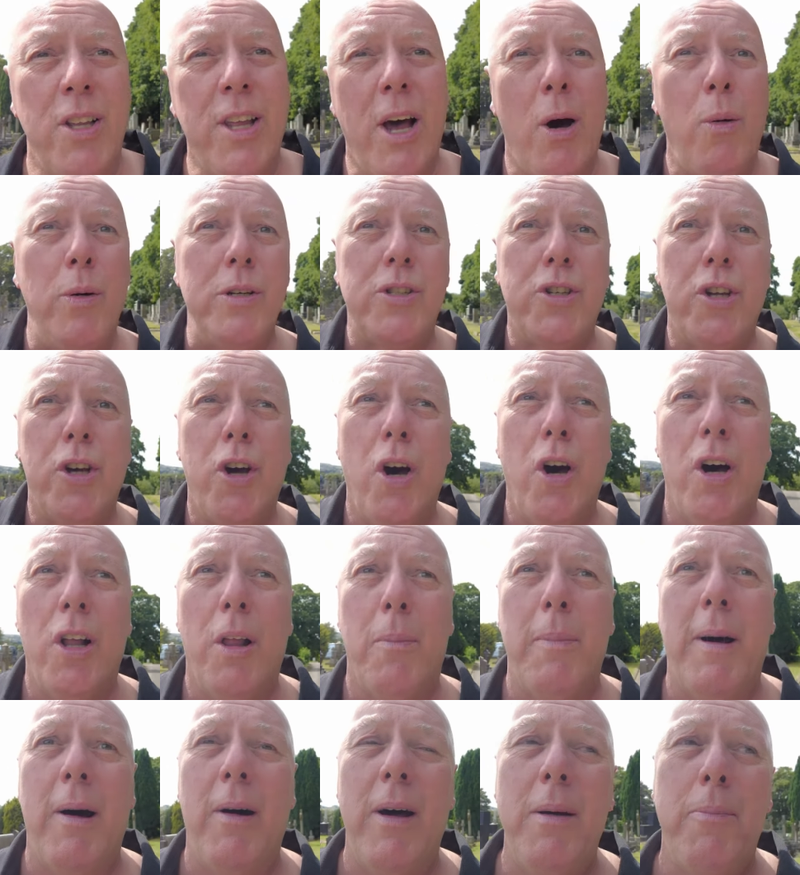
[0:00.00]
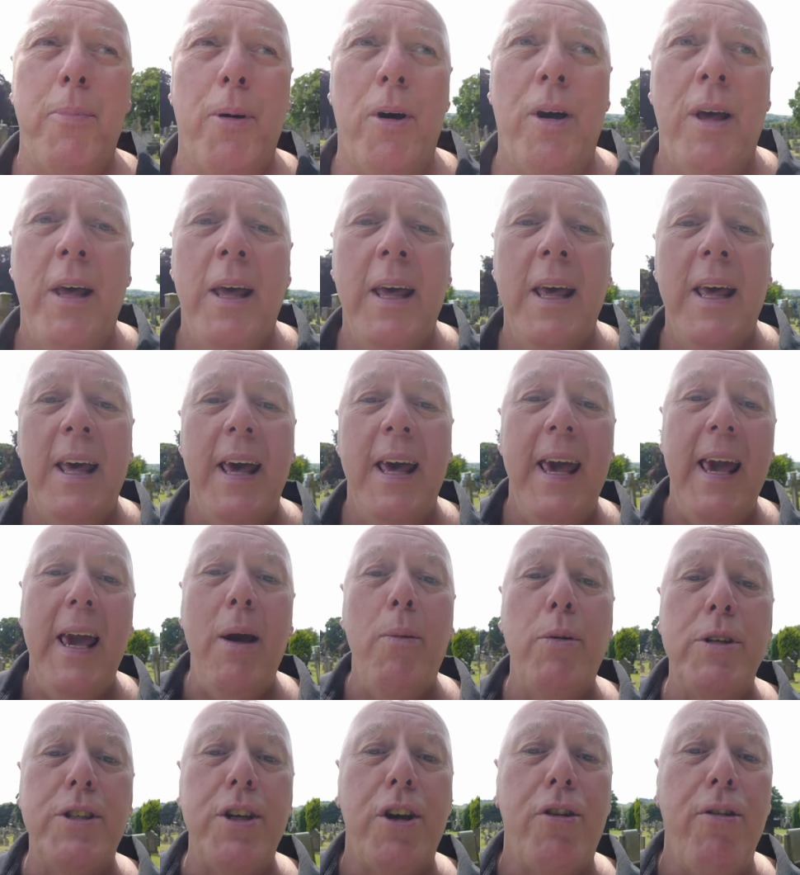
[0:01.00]
that I wish to go on about it, but he
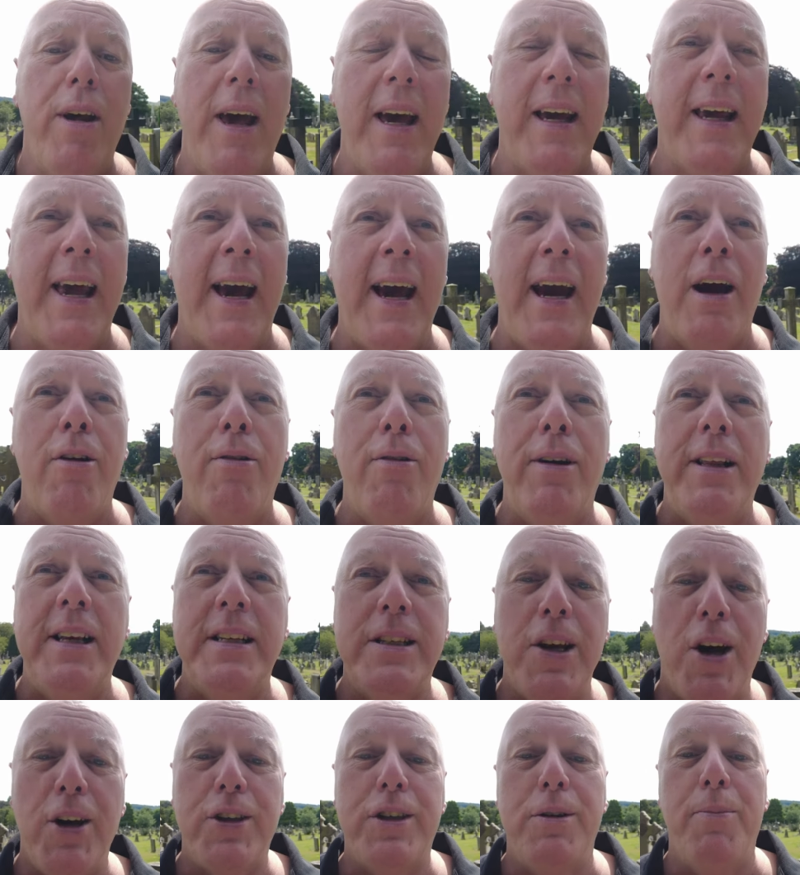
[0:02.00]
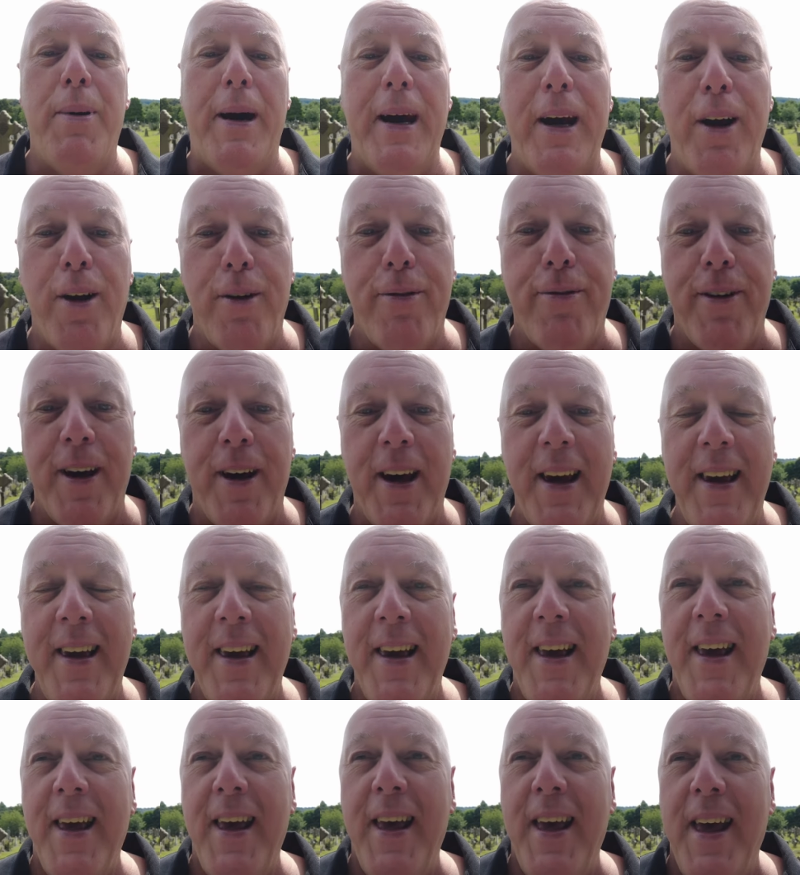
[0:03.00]
was a great guy. I read his autobiography
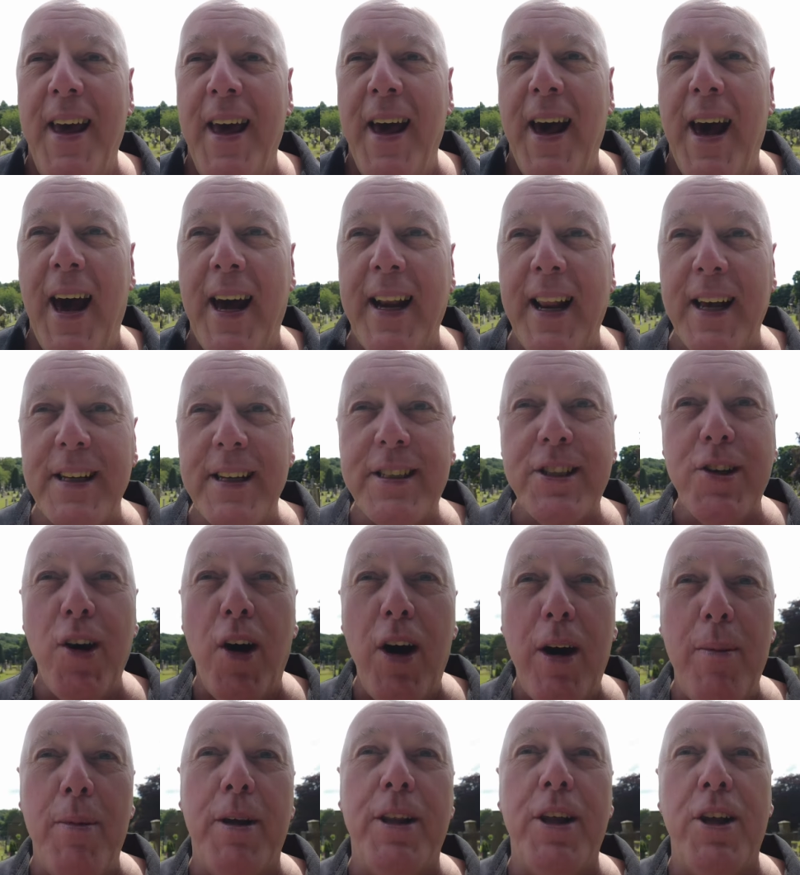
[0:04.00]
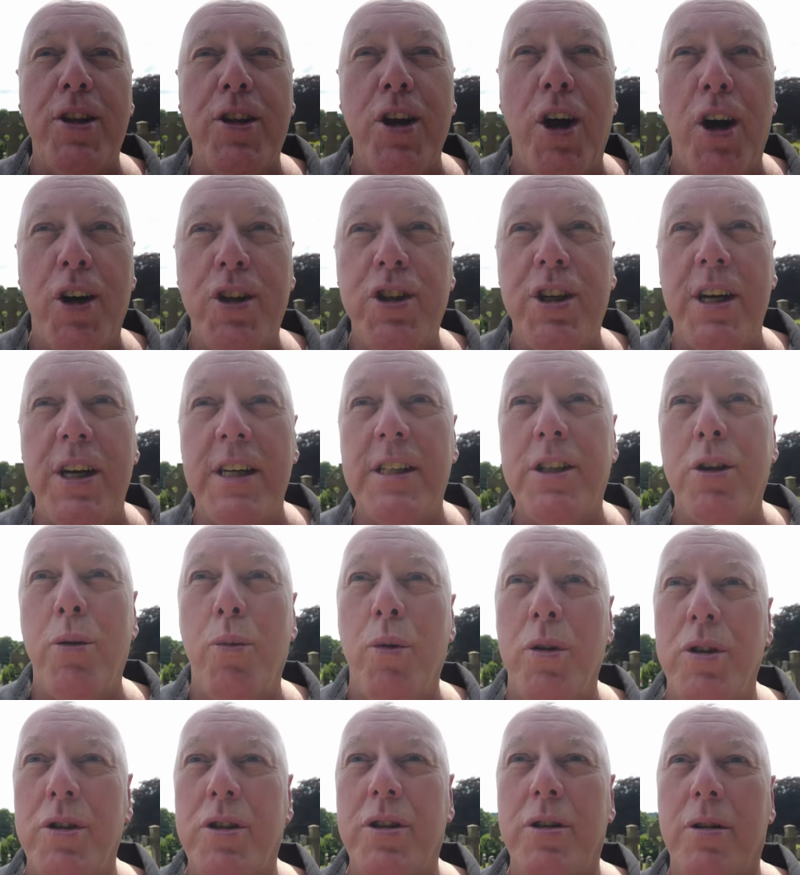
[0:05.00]
and I saw him at the Dorchester
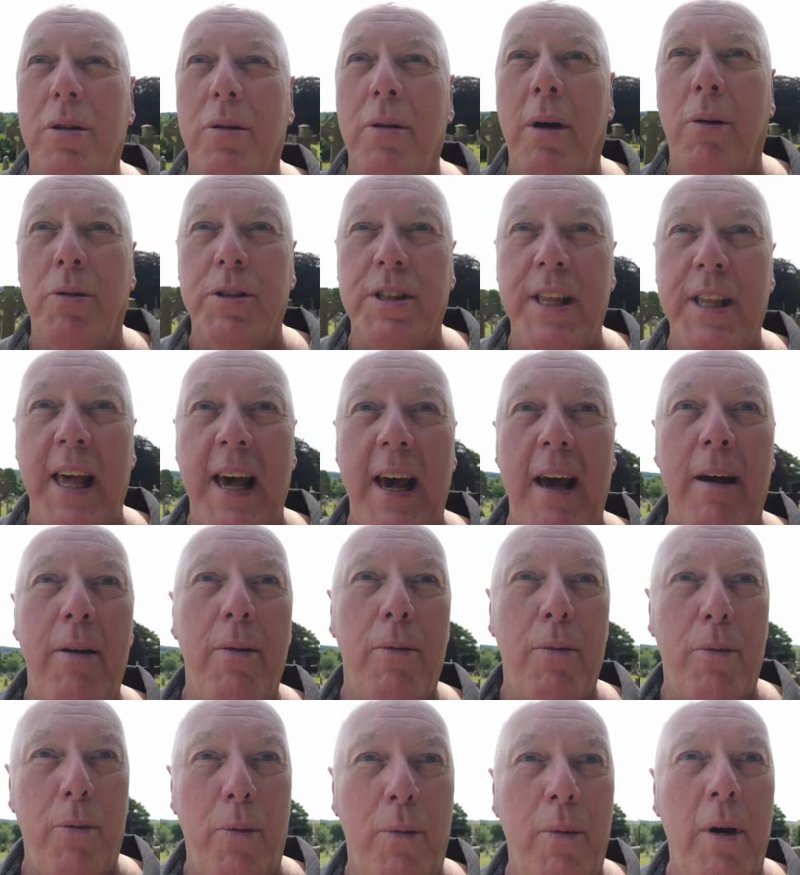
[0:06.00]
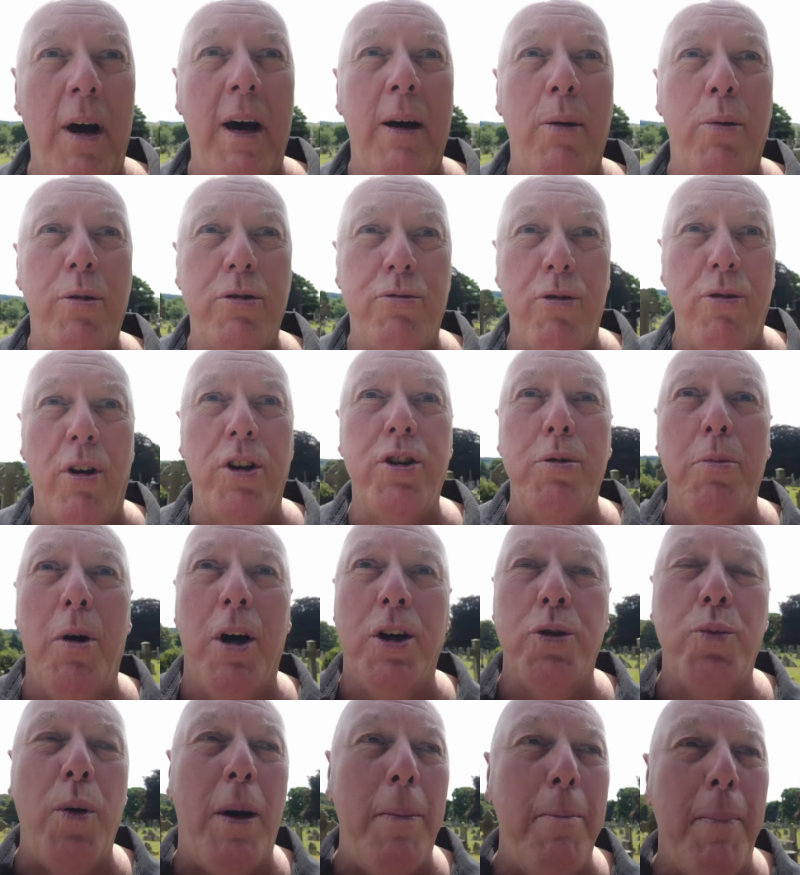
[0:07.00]
once. I was there, I was Roger
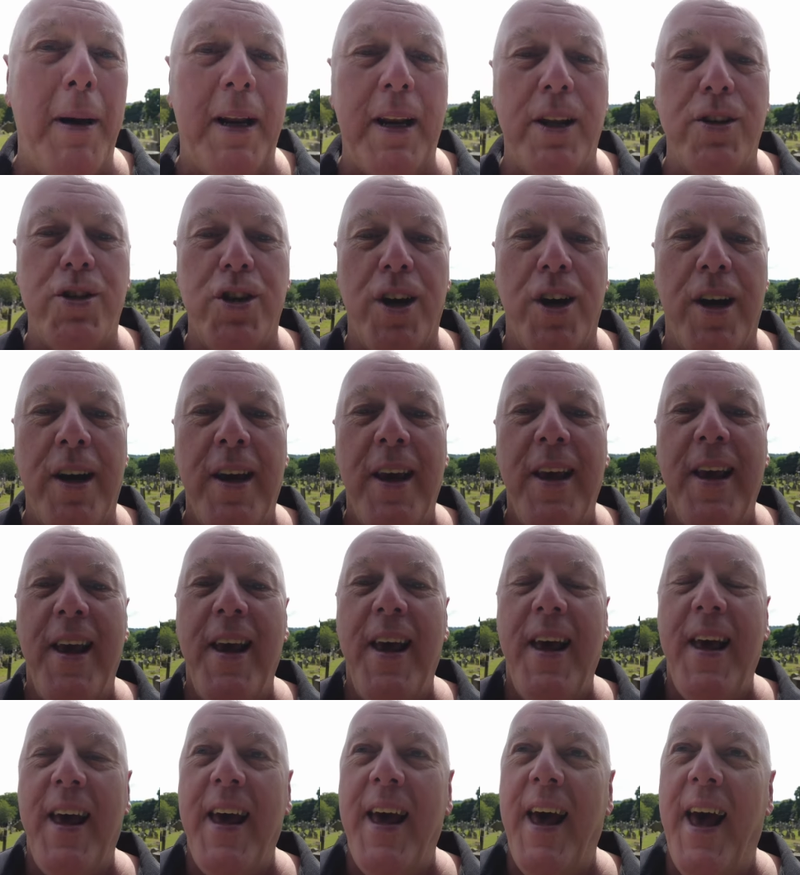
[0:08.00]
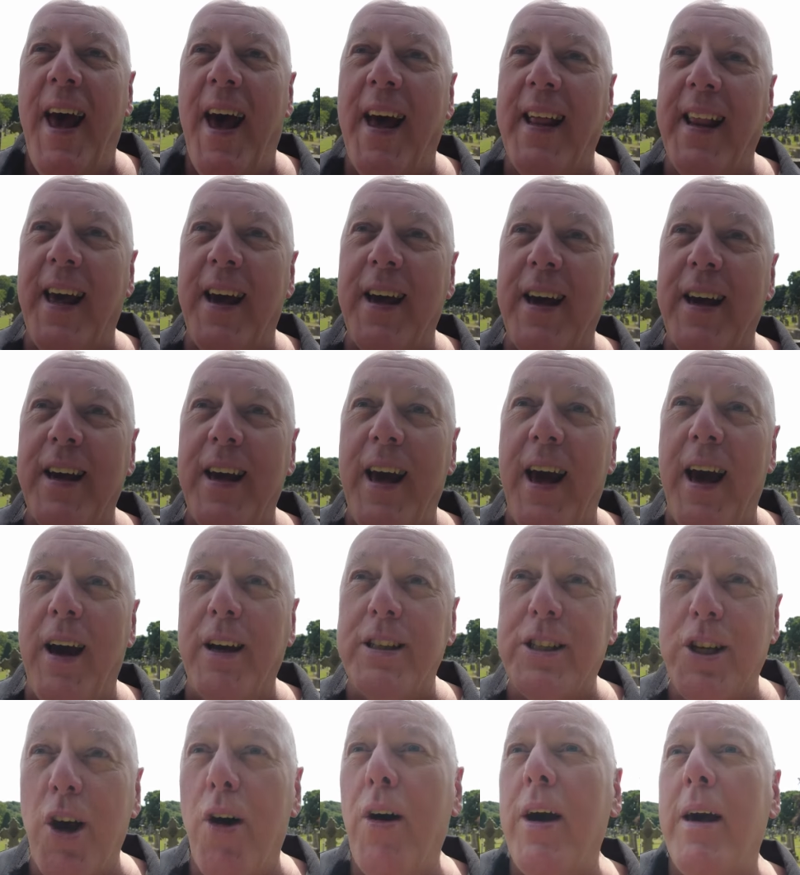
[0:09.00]
Moore's web manager, and I
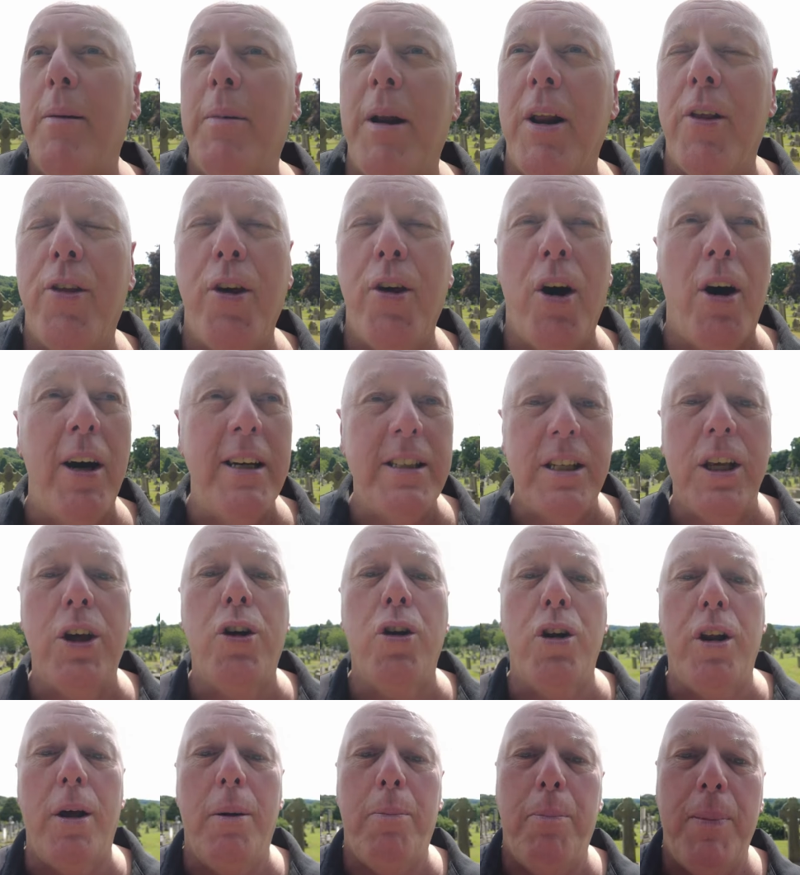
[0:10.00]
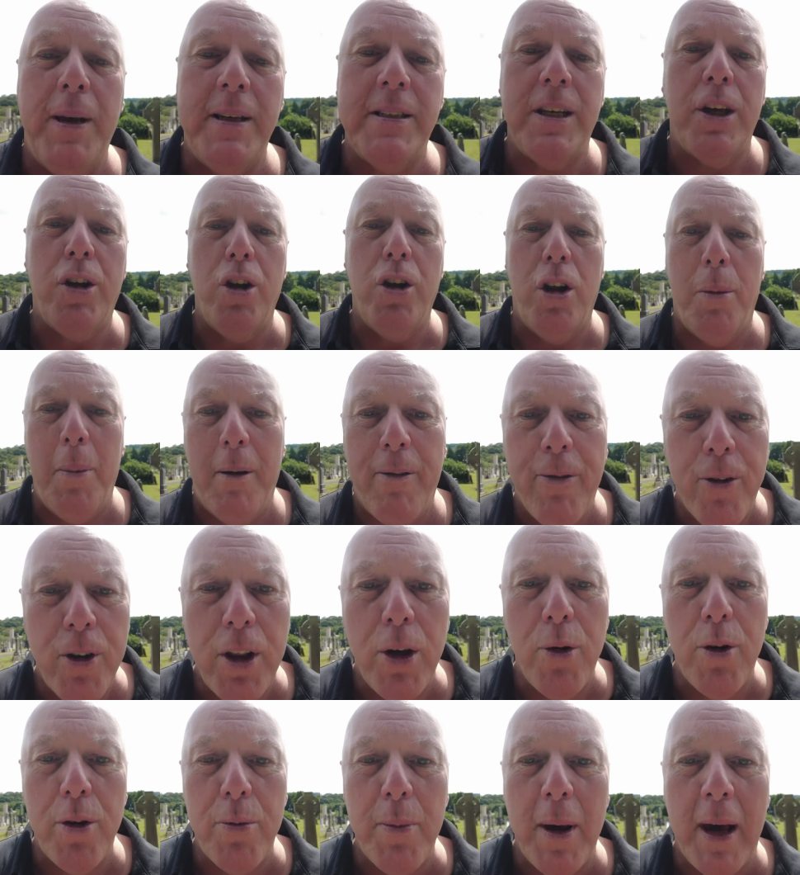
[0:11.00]
saw him and I thought, is he gonna be funny
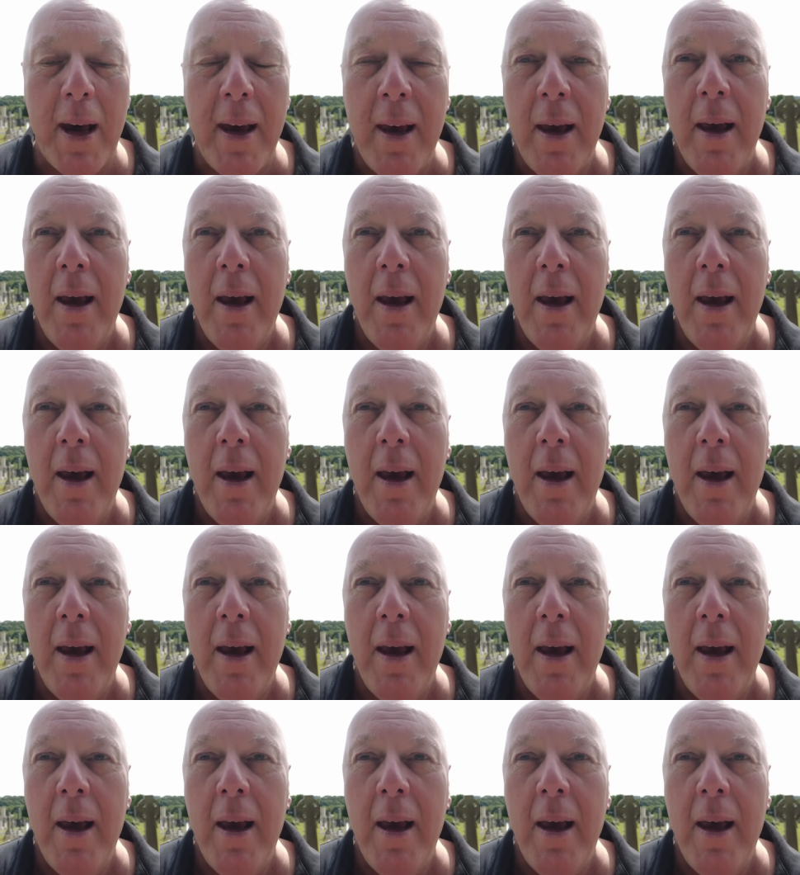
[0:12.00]
with me?